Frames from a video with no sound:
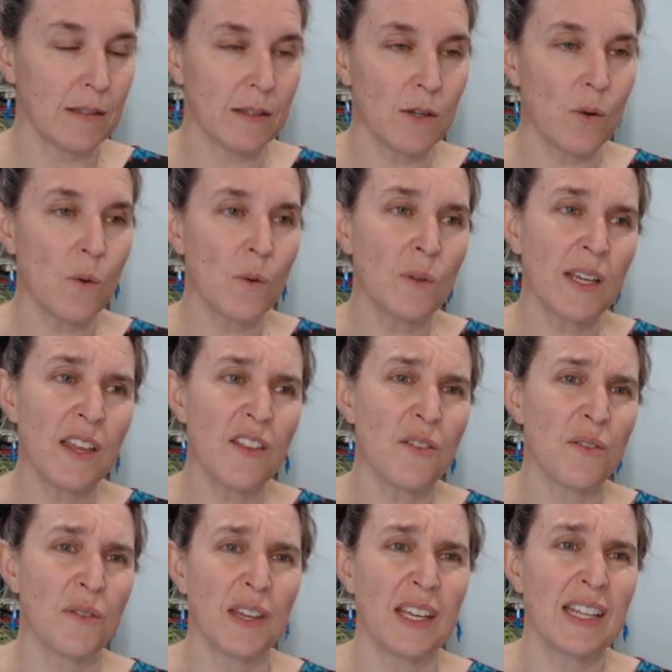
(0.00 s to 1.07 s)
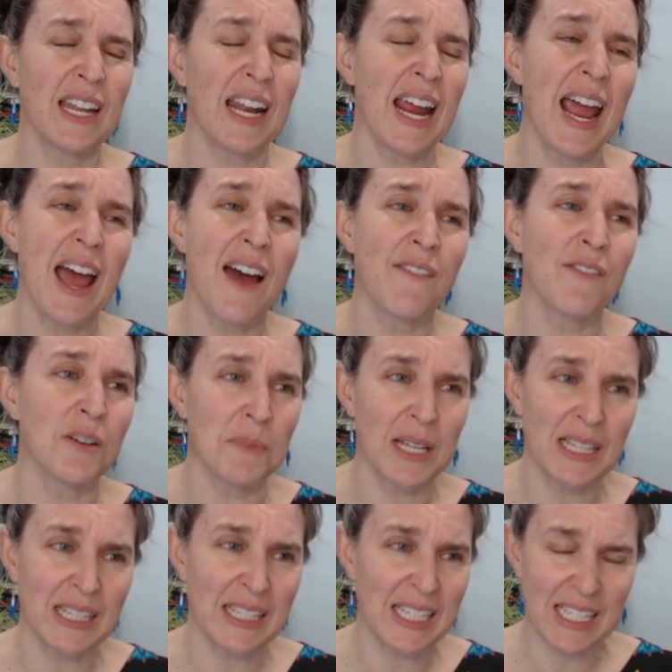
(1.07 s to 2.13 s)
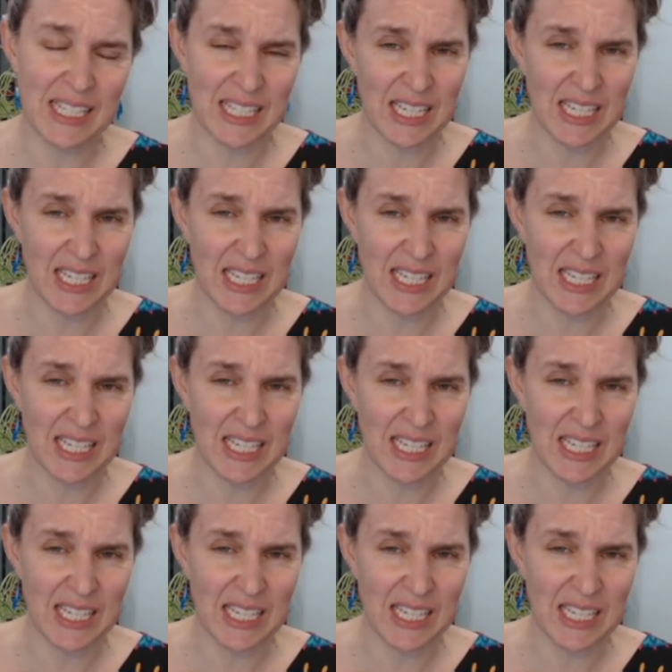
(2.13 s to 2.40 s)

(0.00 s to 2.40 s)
The only other thing that I have on my list